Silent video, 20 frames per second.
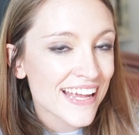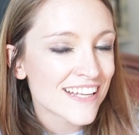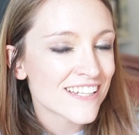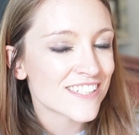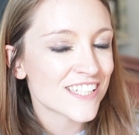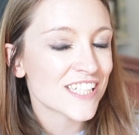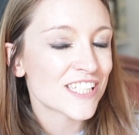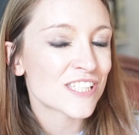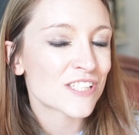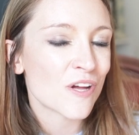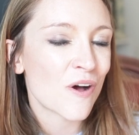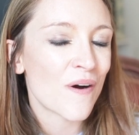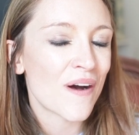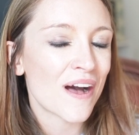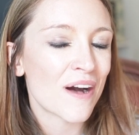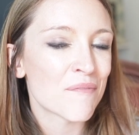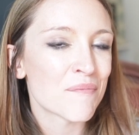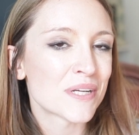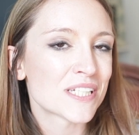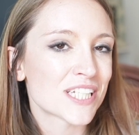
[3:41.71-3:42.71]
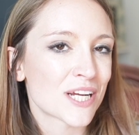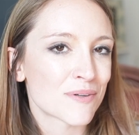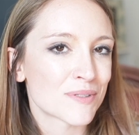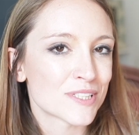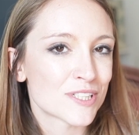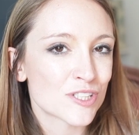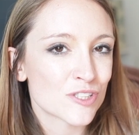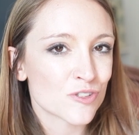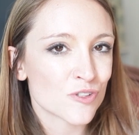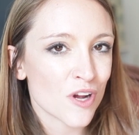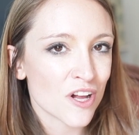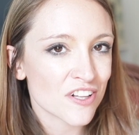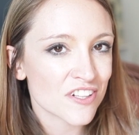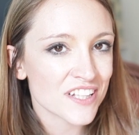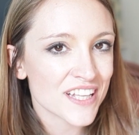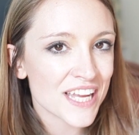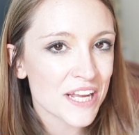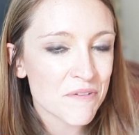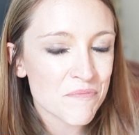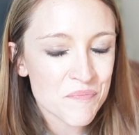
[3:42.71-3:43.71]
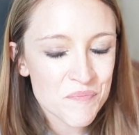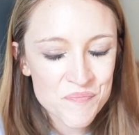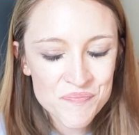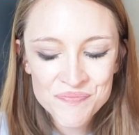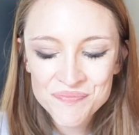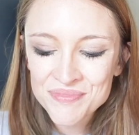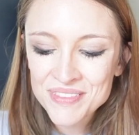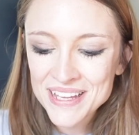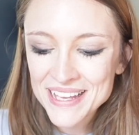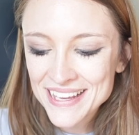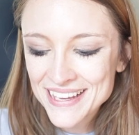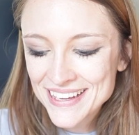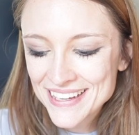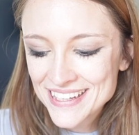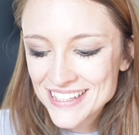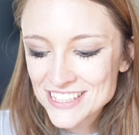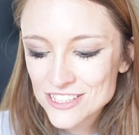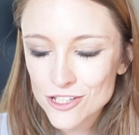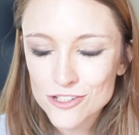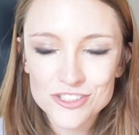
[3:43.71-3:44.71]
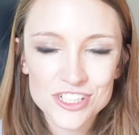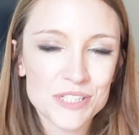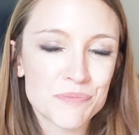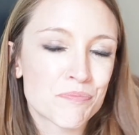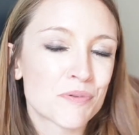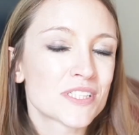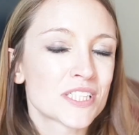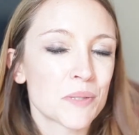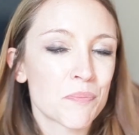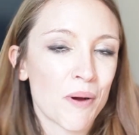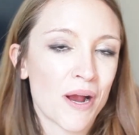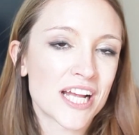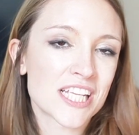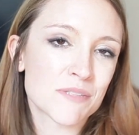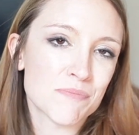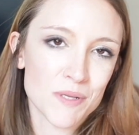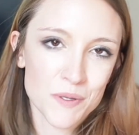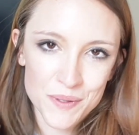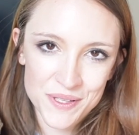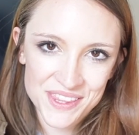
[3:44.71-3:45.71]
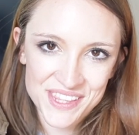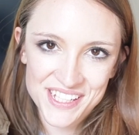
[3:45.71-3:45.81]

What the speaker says: and she saw how much I was struggling. So she surprised me with